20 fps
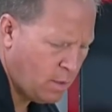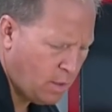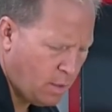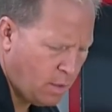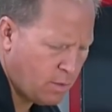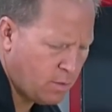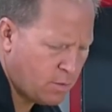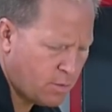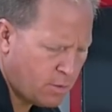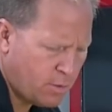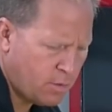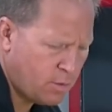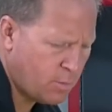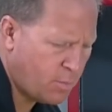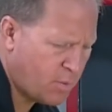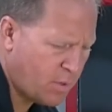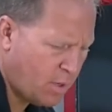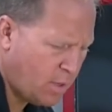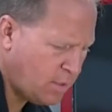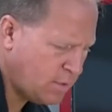And during the
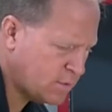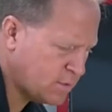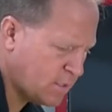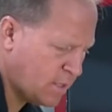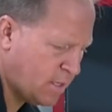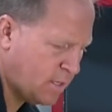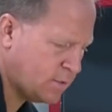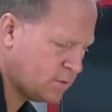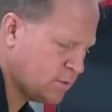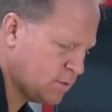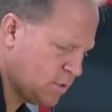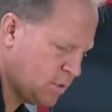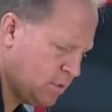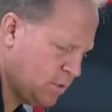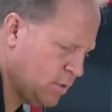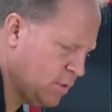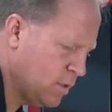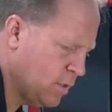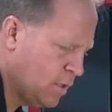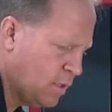process,
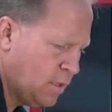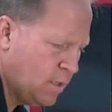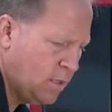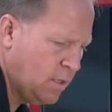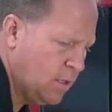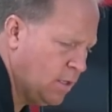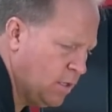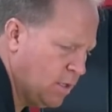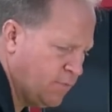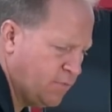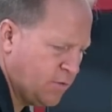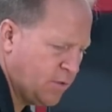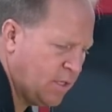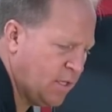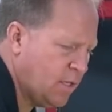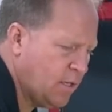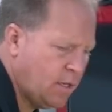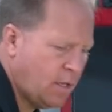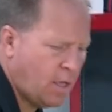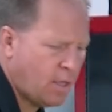if you
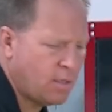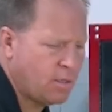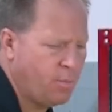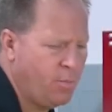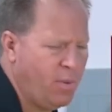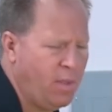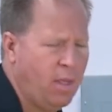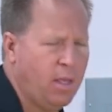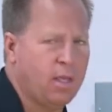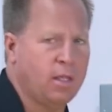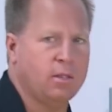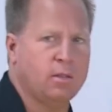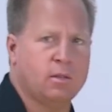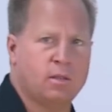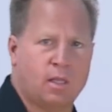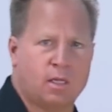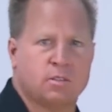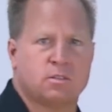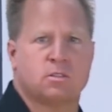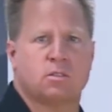get any on the paint,
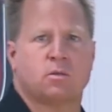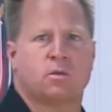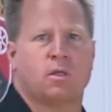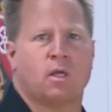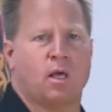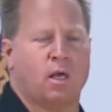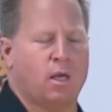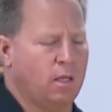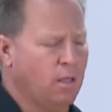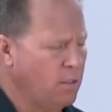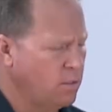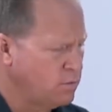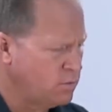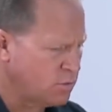that's okay.